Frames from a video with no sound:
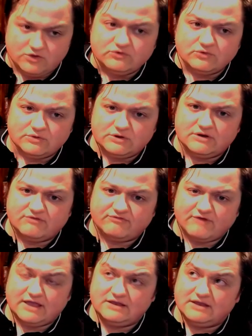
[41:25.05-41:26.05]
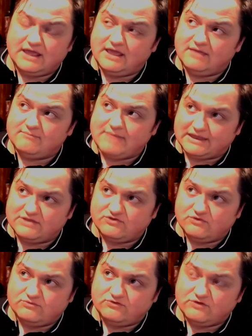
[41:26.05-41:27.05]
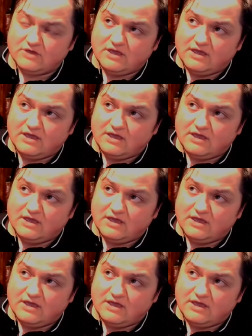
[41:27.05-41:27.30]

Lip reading: you need to find mechanisms